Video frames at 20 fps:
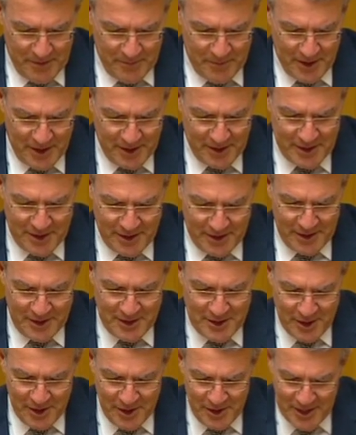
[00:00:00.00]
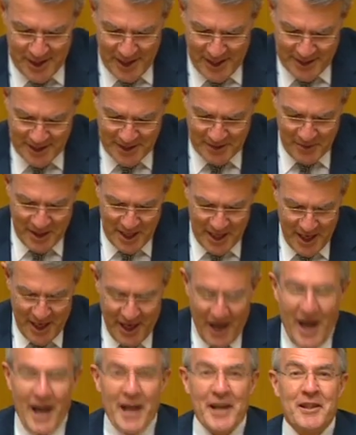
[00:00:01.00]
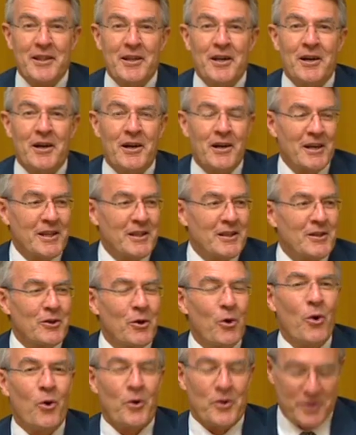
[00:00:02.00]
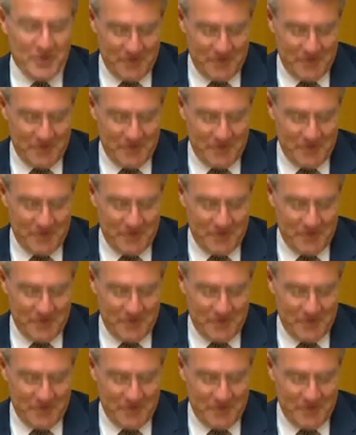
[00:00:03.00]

But it, it turned out to be harder than I thought.